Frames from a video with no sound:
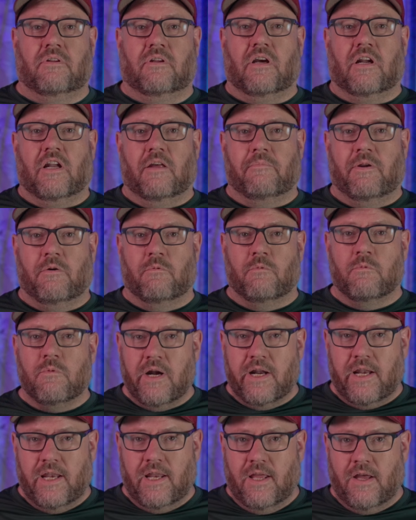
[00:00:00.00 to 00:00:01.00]
gotta be
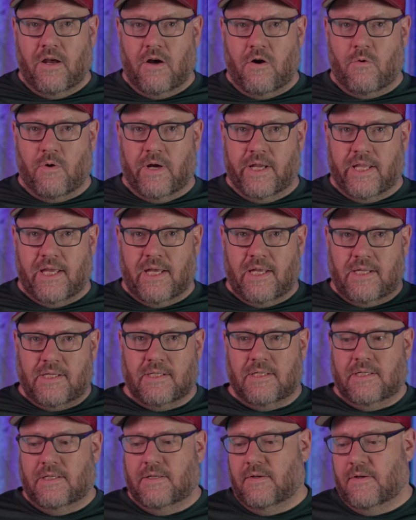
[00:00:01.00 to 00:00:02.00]
ready to go, I
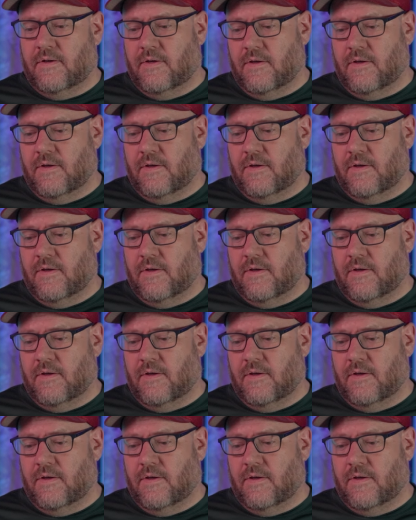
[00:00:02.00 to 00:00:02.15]
guess.